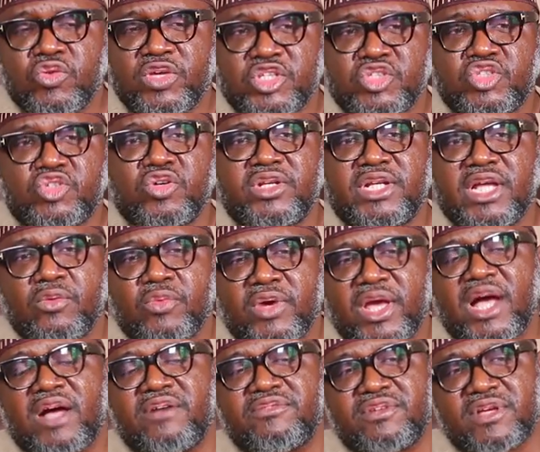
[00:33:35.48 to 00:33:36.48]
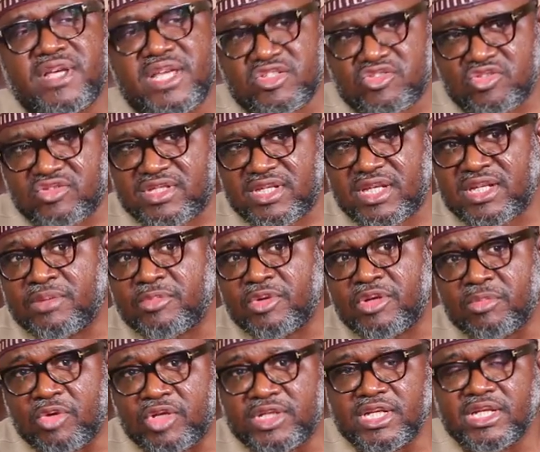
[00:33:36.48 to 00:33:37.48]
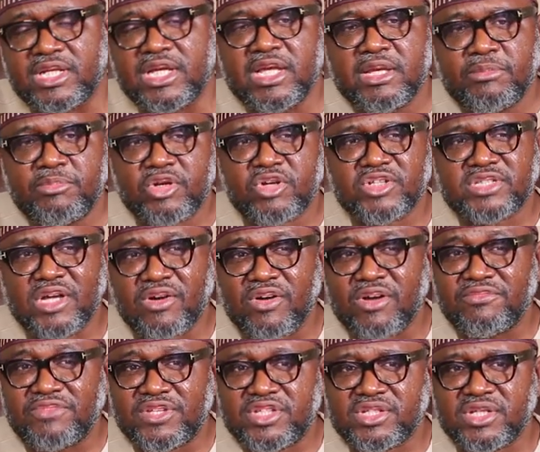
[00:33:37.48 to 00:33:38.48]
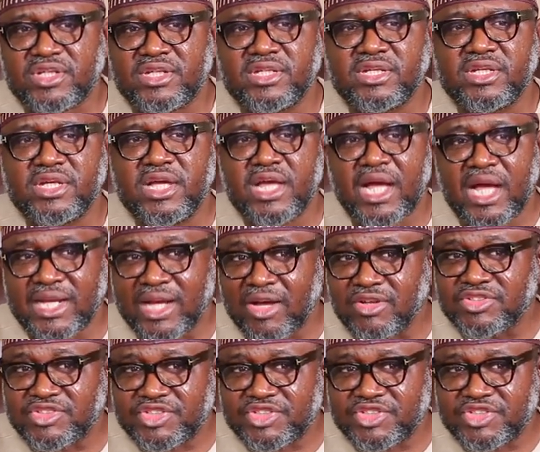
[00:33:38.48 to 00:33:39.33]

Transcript: to ensure that we have a sustainable model, because our vision and our